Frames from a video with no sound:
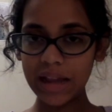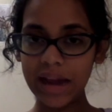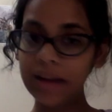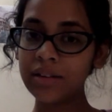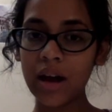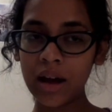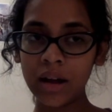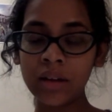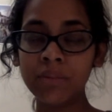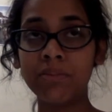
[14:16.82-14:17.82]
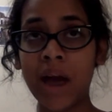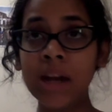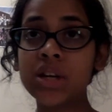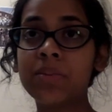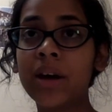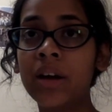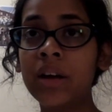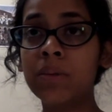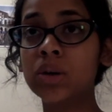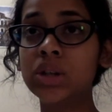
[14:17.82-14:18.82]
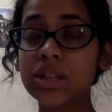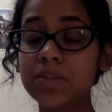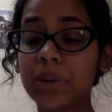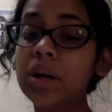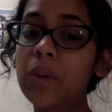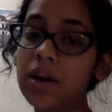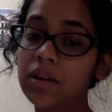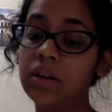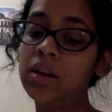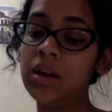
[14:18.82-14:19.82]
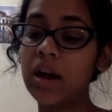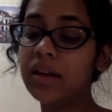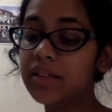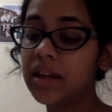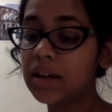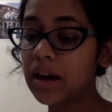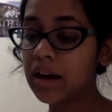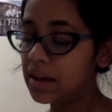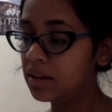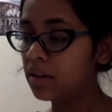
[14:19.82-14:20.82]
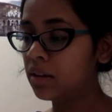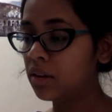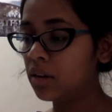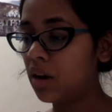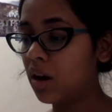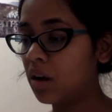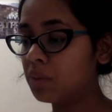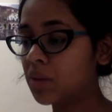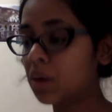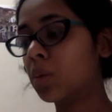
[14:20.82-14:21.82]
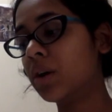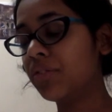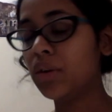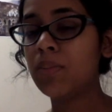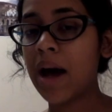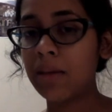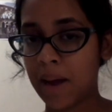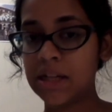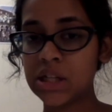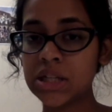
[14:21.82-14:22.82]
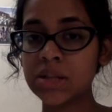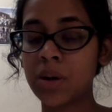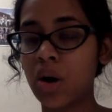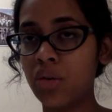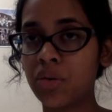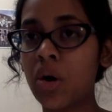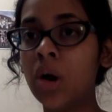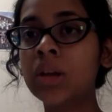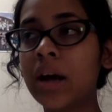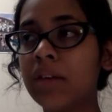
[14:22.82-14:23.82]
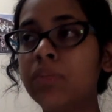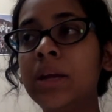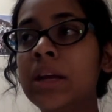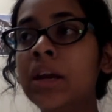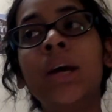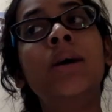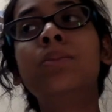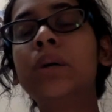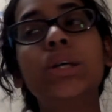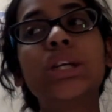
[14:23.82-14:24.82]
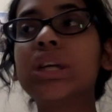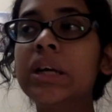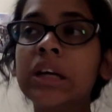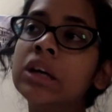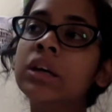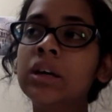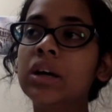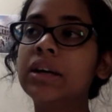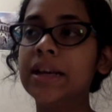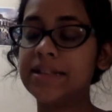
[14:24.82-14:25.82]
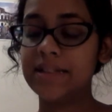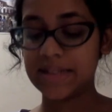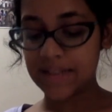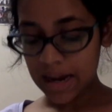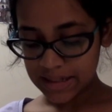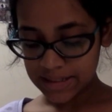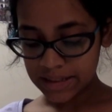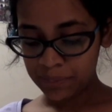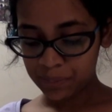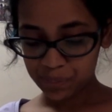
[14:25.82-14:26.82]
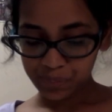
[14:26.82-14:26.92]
and I managed my emotions pretty well. I think there were a few bad patches, but overall I've been pushing against the anxiety.